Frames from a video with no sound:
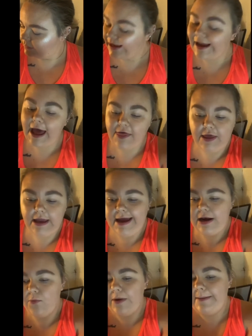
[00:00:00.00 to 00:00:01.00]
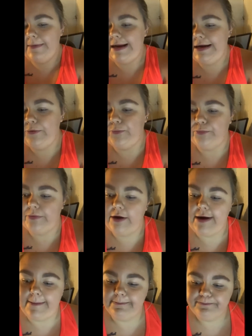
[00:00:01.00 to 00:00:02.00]
I think I know what I'm gonna do. All
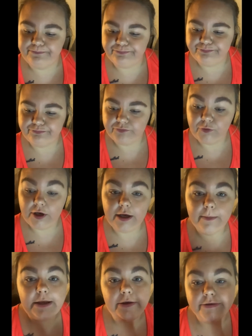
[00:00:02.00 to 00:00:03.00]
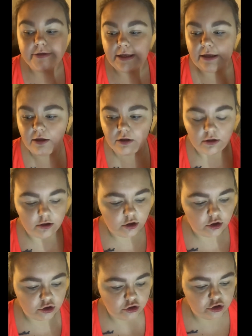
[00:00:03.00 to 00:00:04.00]
right, we're gonna be using
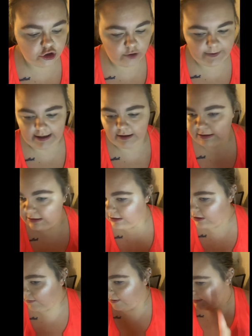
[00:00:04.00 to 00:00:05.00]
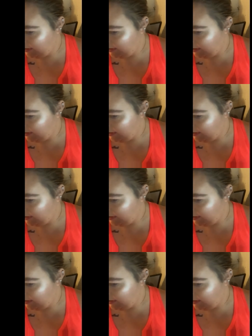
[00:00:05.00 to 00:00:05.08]
2 palettes. So we're gonna be